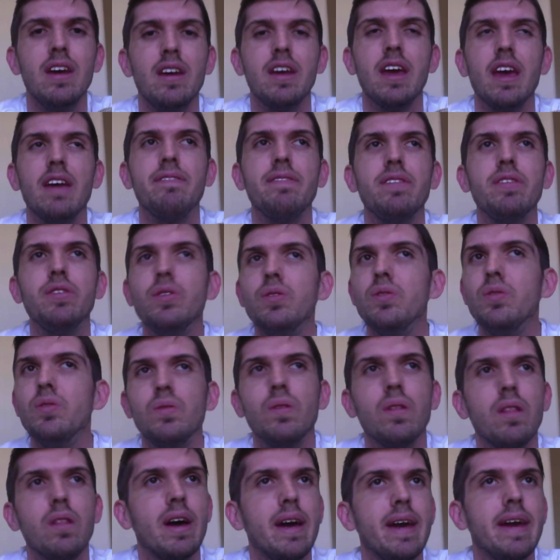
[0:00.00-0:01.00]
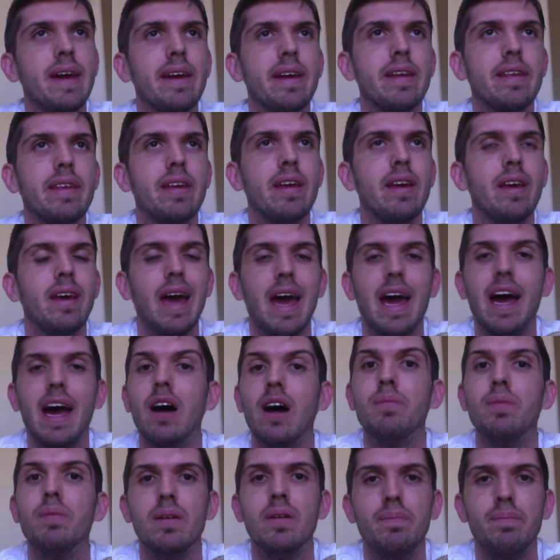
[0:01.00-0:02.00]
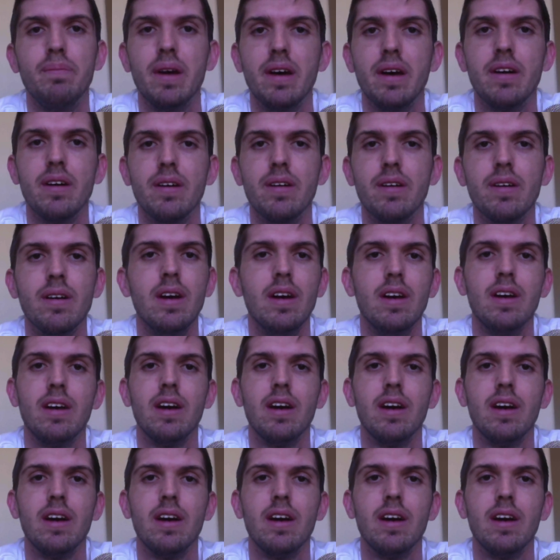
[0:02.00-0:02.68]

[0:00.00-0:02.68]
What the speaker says: If you liked Albert Bell,